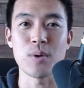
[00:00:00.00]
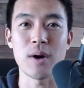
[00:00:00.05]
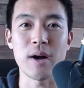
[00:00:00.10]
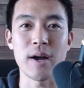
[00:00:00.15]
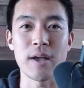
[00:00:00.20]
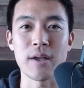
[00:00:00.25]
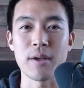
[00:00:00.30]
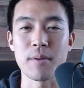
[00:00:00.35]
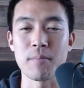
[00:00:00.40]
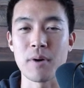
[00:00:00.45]

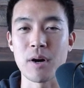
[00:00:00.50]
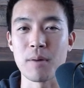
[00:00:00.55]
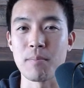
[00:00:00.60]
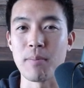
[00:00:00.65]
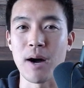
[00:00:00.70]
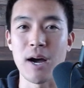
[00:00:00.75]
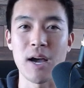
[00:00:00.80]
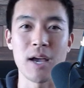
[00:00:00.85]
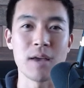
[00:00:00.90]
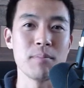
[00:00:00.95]
I
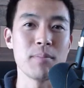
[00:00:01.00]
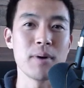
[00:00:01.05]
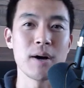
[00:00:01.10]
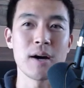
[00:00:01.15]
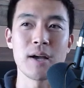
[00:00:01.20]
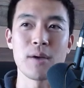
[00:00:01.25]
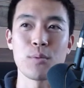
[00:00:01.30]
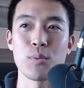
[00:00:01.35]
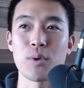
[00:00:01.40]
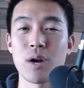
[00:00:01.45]
abide
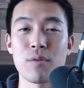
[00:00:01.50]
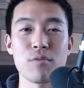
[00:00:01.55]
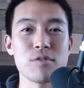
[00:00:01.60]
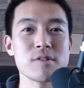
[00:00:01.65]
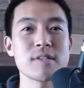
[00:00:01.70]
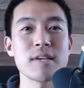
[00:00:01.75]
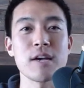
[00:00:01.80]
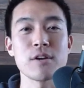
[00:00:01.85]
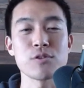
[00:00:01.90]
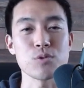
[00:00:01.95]
by whatever
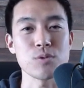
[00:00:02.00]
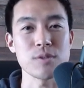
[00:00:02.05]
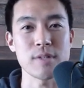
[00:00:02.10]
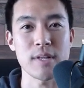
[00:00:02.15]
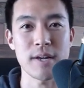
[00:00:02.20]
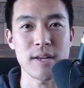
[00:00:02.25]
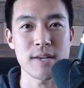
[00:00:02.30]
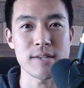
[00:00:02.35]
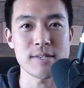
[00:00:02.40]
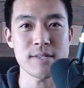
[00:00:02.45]
schedules
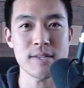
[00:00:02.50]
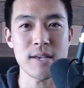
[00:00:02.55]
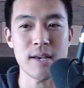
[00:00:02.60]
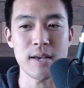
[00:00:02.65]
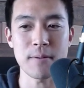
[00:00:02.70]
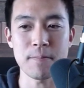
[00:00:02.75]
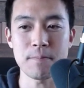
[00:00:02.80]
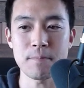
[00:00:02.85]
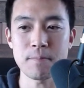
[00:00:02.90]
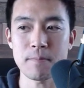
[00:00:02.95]
that I
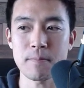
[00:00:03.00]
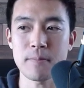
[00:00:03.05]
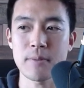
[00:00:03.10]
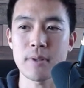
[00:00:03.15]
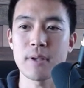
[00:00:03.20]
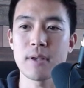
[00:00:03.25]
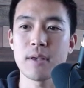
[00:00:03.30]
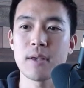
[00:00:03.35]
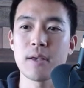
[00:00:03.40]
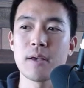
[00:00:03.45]
set.
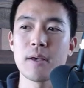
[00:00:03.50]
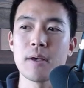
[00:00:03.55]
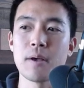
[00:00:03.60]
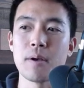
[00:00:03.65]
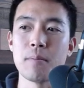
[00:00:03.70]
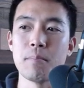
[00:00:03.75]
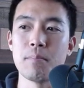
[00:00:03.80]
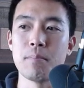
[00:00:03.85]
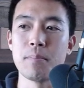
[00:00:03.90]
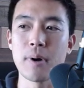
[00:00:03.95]

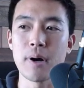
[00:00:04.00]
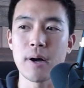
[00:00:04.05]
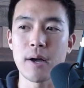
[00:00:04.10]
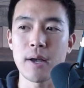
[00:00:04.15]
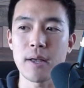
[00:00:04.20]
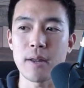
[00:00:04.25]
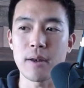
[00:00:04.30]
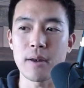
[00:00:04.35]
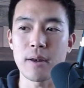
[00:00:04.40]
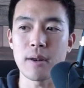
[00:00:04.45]

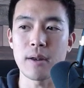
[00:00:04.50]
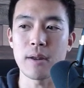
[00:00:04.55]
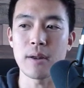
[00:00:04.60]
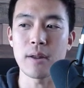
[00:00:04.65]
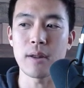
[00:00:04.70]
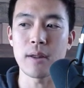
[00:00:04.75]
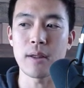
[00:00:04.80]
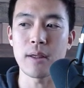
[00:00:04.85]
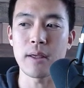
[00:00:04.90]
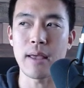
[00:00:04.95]
But
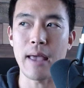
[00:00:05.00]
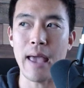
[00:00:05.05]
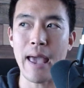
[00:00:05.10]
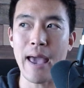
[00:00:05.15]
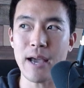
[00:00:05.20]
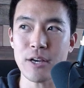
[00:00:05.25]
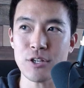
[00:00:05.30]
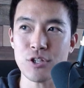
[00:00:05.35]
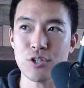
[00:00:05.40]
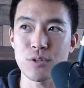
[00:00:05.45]

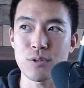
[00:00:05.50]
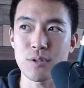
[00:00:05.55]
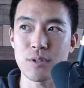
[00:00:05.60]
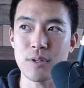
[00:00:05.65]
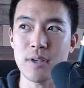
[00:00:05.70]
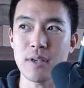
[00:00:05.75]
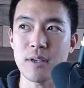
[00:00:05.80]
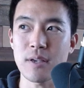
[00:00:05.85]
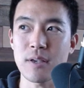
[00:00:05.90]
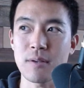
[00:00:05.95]

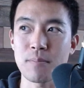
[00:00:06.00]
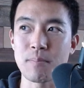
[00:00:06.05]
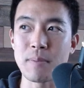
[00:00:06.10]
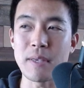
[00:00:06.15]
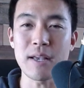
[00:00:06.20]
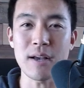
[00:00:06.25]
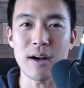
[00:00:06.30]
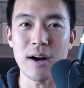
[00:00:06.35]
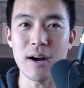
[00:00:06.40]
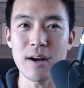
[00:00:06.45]
actually,
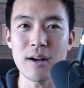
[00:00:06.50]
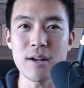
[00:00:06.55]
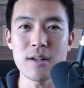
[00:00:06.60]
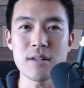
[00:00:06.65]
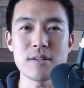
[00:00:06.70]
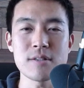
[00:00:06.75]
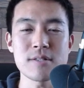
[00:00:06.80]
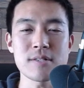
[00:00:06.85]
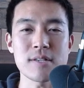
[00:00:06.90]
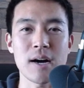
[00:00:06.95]

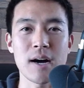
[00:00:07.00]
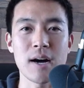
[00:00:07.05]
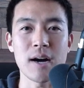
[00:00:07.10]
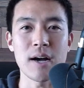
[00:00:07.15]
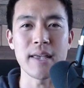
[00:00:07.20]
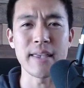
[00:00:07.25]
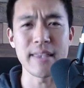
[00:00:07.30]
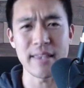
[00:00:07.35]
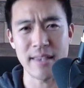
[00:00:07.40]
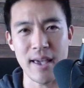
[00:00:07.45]
because
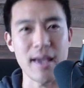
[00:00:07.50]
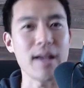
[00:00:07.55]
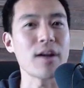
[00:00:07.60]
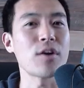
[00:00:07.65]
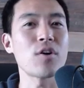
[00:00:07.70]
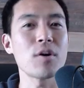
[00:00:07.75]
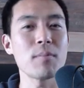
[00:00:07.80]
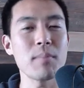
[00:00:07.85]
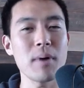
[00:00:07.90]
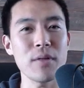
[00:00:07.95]
I
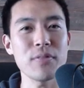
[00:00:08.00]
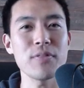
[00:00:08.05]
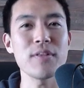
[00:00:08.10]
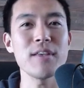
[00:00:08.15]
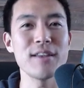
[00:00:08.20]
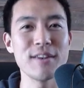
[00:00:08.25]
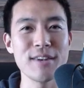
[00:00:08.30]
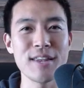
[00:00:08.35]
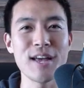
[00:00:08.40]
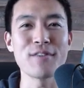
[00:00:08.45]
care about
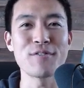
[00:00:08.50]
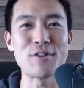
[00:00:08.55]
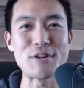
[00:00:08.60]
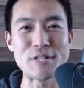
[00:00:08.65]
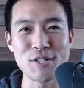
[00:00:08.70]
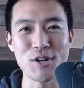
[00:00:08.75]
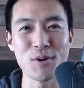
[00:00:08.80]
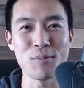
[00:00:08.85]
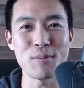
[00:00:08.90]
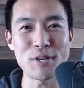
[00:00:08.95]
the endeavor
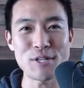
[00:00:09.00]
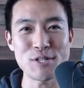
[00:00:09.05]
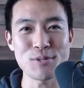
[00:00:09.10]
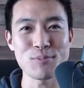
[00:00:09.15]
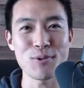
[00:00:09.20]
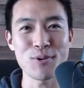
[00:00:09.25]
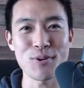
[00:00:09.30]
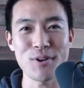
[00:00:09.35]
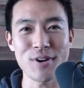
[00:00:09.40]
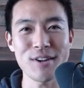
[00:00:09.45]
so much
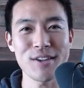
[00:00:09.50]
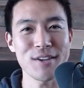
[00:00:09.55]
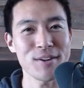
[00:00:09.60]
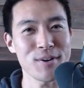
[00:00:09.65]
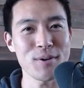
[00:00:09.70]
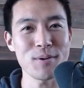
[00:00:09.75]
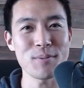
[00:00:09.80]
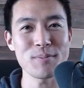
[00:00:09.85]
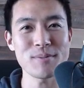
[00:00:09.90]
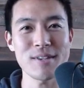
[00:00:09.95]
more, you
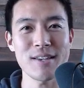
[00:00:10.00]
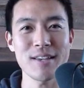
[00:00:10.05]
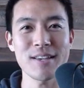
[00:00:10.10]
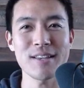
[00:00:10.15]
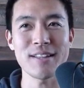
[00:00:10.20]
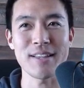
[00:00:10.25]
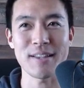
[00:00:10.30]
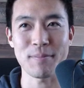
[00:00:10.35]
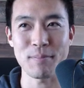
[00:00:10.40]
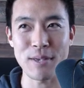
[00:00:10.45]
know what I'm saying?
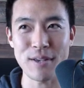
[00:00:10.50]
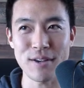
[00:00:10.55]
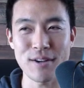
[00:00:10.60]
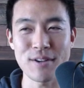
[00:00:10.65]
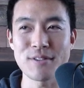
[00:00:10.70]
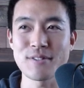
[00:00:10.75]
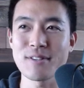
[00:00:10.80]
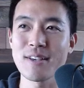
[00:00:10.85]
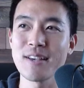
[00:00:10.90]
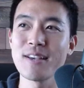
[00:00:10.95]
Like,
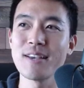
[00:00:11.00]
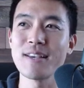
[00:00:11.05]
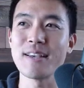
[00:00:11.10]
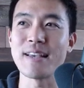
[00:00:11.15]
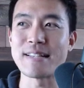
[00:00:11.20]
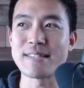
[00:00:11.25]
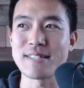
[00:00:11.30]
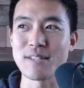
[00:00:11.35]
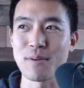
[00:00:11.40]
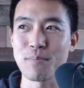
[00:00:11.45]
because
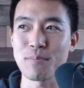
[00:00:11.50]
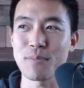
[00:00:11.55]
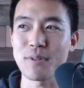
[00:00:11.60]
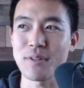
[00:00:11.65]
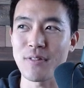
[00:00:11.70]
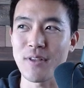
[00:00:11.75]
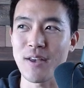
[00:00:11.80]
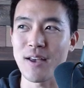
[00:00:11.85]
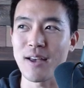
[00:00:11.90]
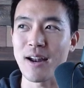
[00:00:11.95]
it's something
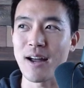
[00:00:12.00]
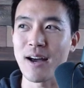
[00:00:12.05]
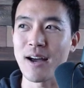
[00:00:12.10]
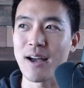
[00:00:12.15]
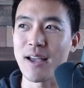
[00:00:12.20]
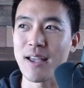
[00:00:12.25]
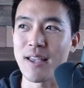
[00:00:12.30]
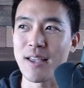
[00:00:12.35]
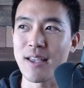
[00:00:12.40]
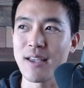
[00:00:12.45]
that
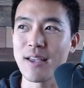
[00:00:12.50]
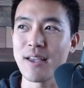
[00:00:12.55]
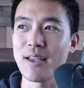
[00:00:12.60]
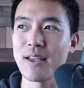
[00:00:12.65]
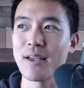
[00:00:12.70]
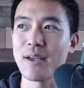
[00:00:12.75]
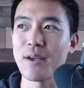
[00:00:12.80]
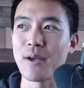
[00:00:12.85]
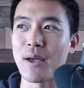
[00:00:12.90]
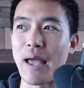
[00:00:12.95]
I
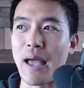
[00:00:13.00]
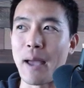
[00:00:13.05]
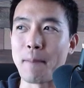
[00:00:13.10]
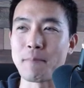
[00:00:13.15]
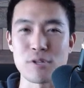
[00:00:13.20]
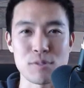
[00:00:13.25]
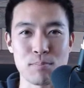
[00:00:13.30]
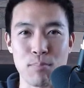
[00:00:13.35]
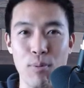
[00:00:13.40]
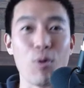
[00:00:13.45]
am
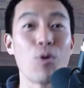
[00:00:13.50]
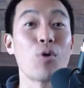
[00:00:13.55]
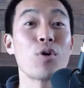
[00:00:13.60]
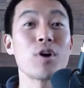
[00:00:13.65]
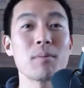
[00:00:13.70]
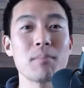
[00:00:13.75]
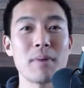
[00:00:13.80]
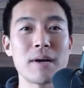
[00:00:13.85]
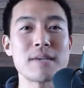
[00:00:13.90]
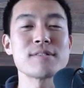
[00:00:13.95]
just
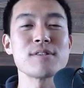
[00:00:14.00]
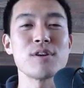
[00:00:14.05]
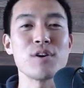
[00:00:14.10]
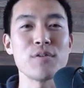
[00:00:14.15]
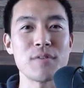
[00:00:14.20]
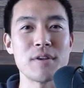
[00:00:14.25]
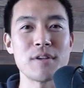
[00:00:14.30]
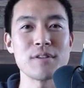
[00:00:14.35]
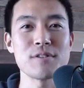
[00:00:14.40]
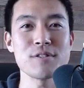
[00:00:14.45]
pouring
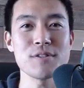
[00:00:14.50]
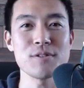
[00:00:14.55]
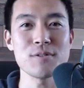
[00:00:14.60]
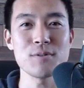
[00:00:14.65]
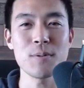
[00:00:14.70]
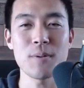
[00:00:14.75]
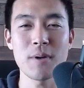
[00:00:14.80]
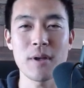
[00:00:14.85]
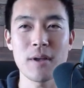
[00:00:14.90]
myself into,